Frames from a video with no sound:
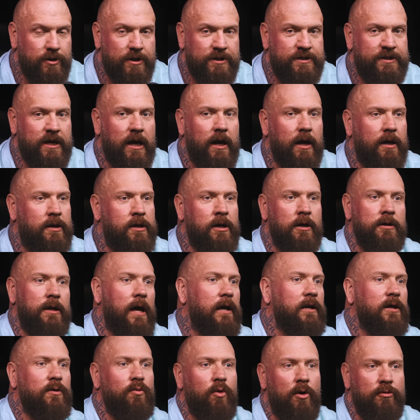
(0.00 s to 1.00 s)
to say, could
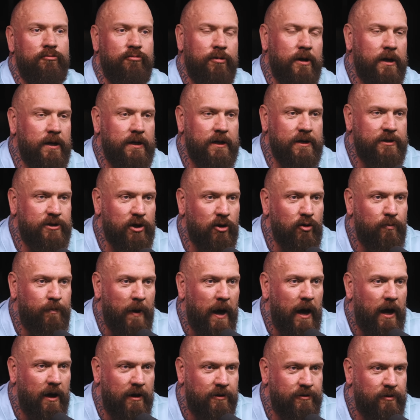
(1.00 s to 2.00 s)
anyone really do
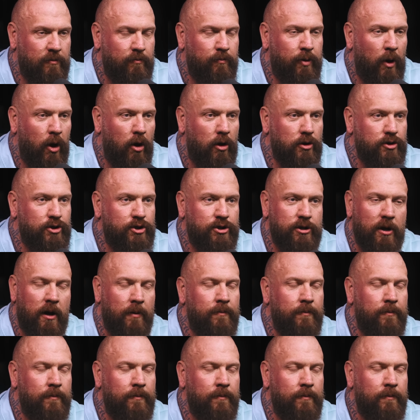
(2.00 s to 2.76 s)
better than Poch? I